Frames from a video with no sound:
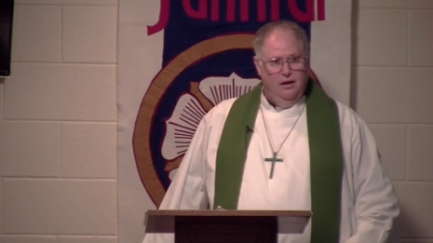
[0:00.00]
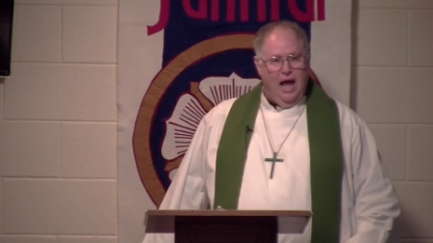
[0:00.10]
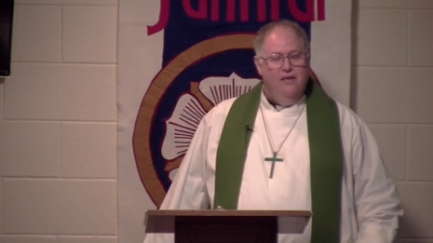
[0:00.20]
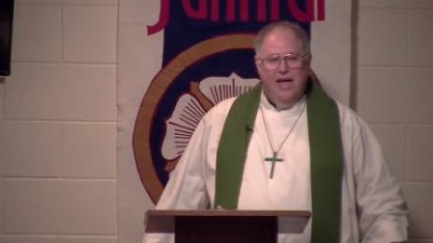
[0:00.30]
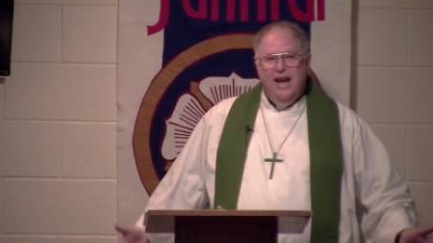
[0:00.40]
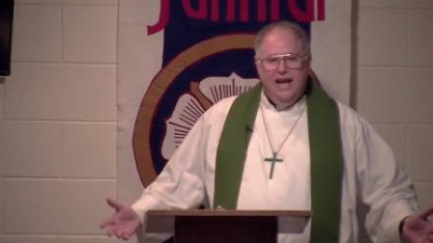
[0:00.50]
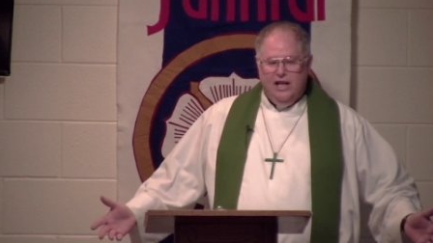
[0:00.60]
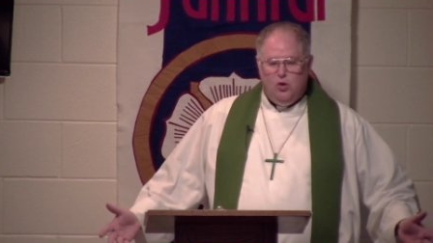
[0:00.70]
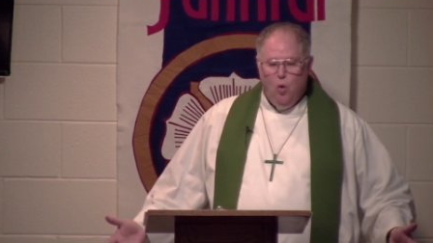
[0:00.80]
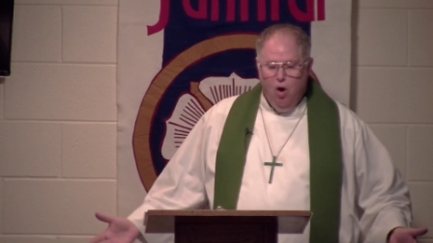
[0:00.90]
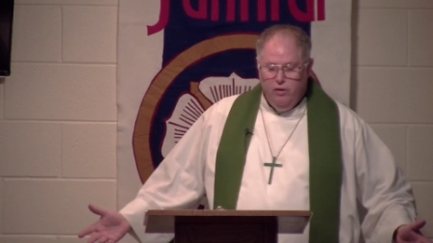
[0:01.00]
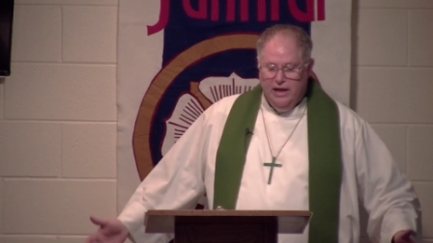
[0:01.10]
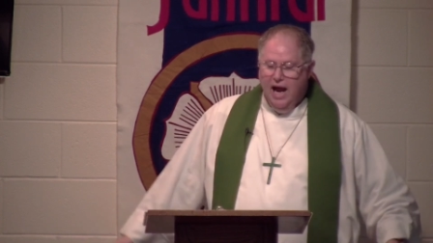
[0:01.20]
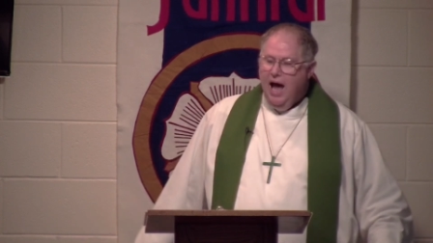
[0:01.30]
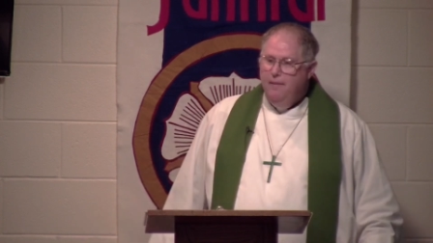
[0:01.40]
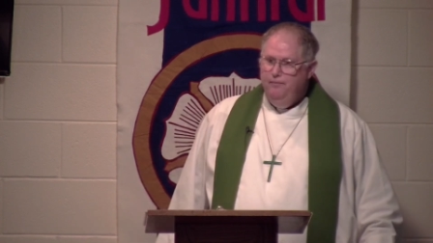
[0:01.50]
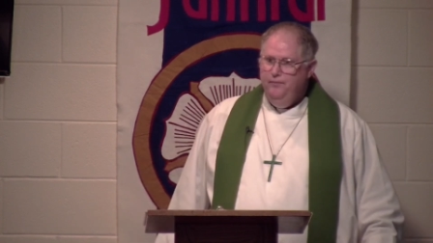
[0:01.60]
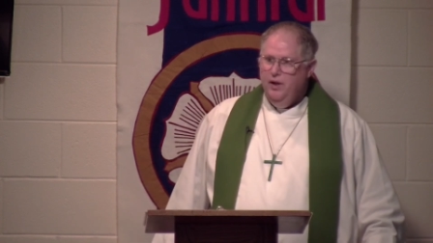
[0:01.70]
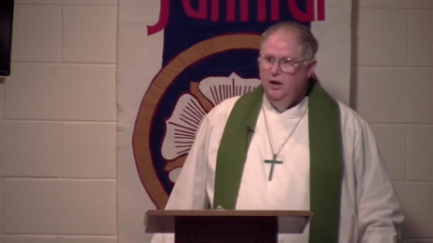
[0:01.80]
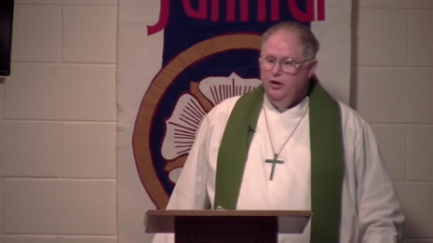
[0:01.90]
And then he gets woken
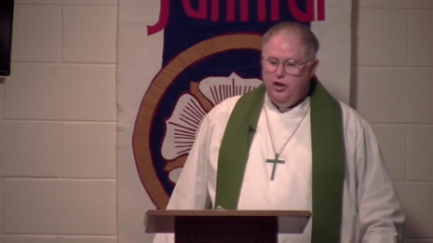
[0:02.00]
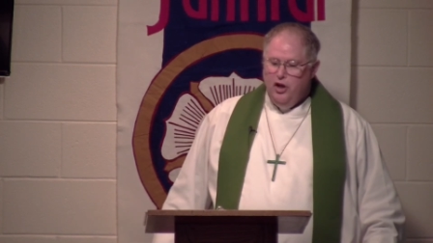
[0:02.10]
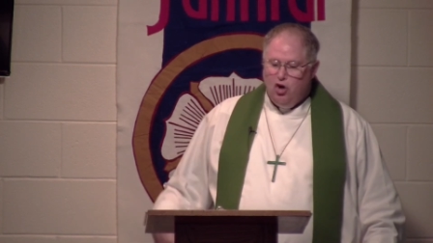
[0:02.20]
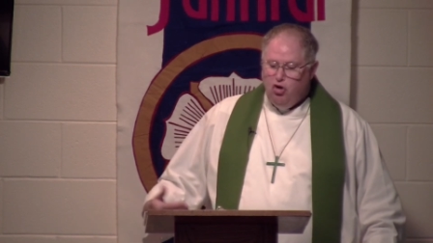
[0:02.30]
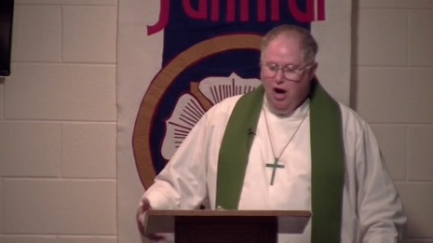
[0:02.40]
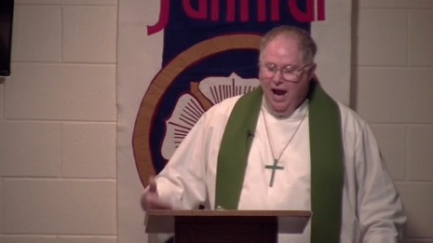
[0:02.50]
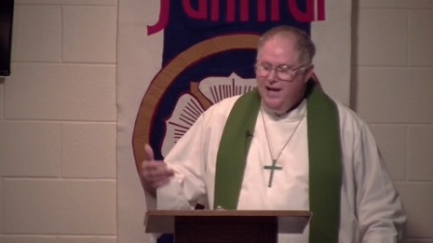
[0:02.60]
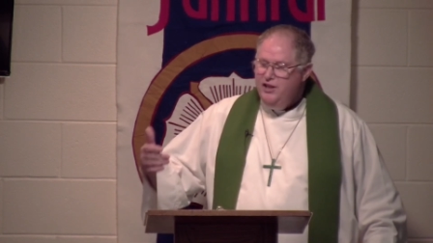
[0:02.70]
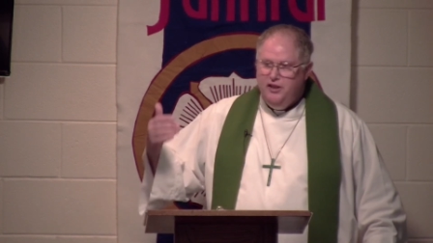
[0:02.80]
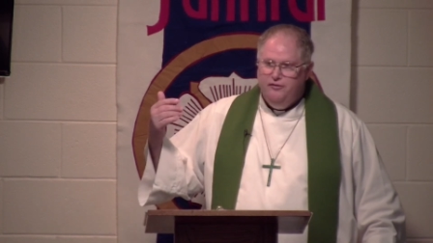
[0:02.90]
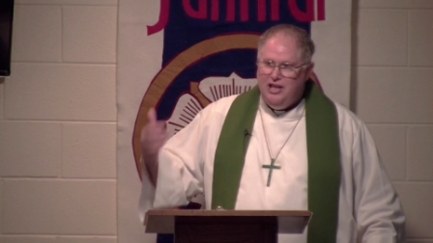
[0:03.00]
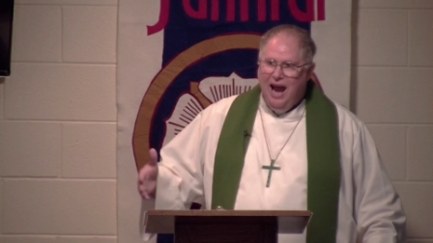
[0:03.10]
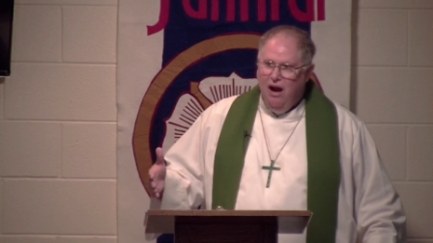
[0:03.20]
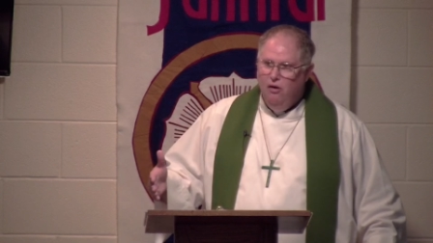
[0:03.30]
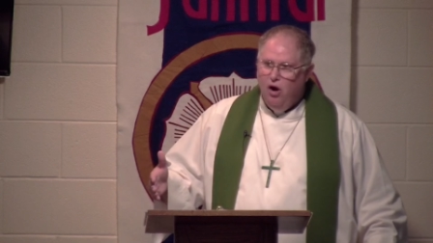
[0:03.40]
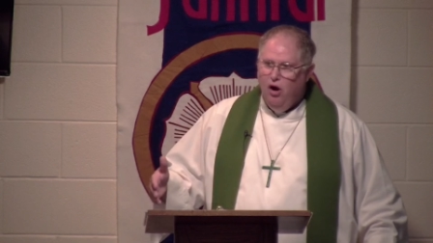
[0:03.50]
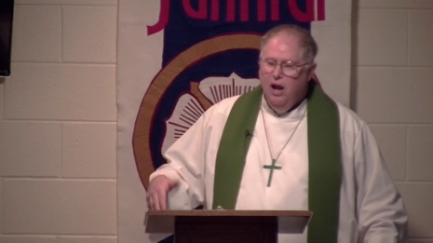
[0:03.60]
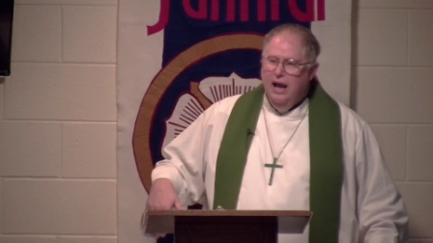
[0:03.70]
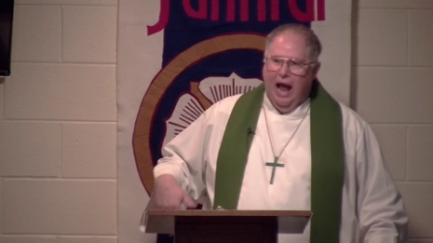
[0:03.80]
up to their cries of terror,